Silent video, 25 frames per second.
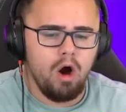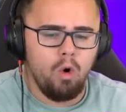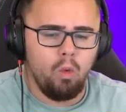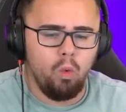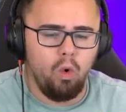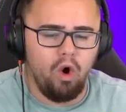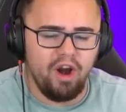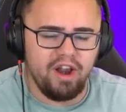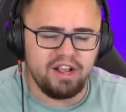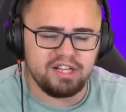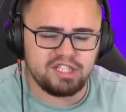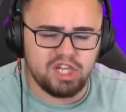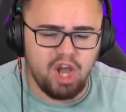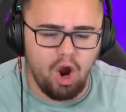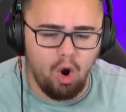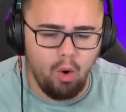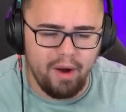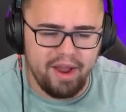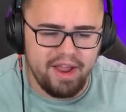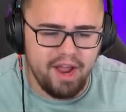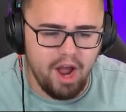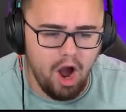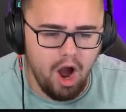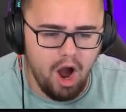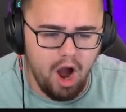What is
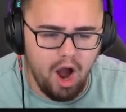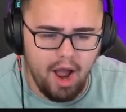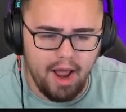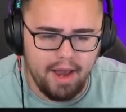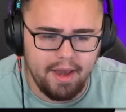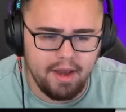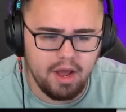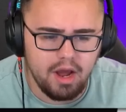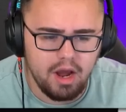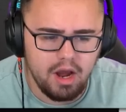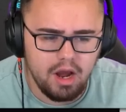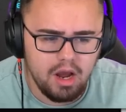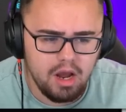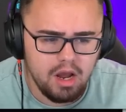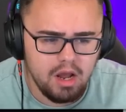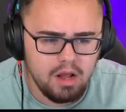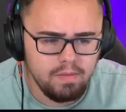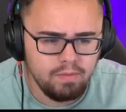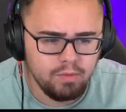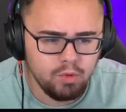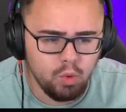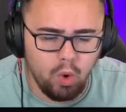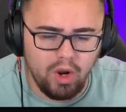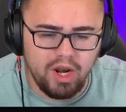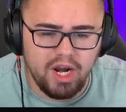going on?
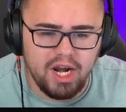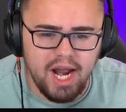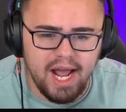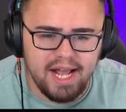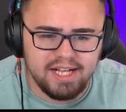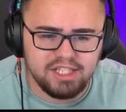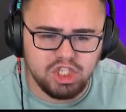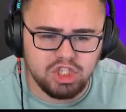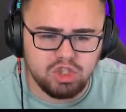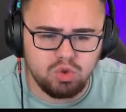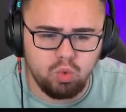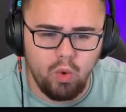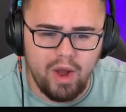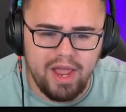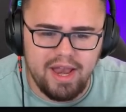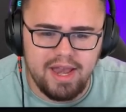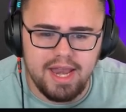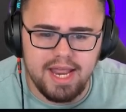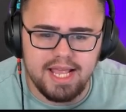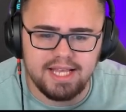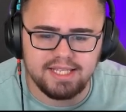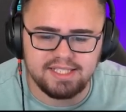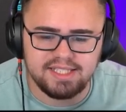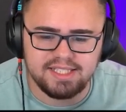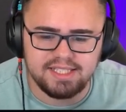What did I just
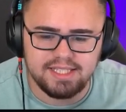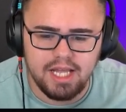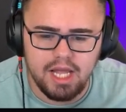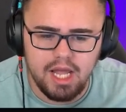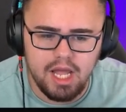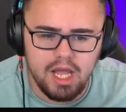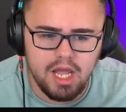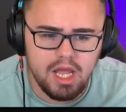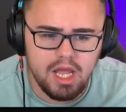witness?